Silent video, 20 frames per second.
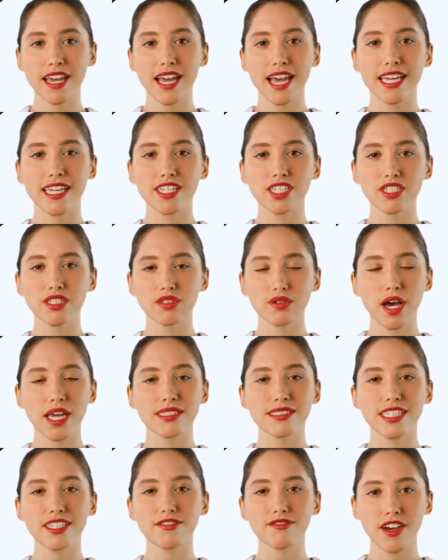and
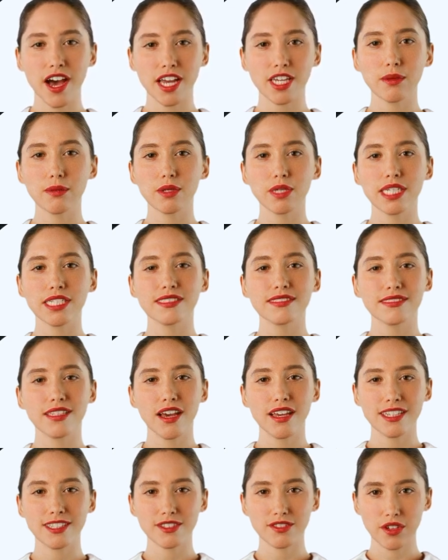extracting valuable
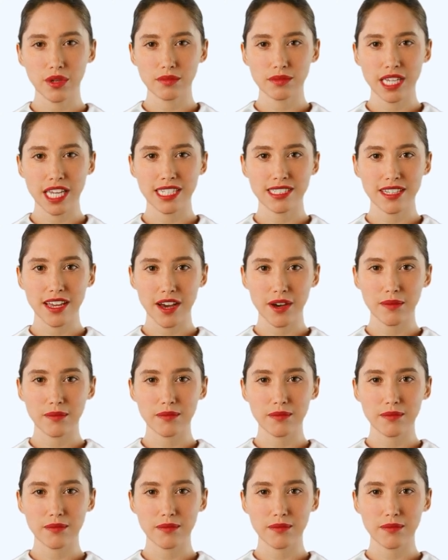insights from data.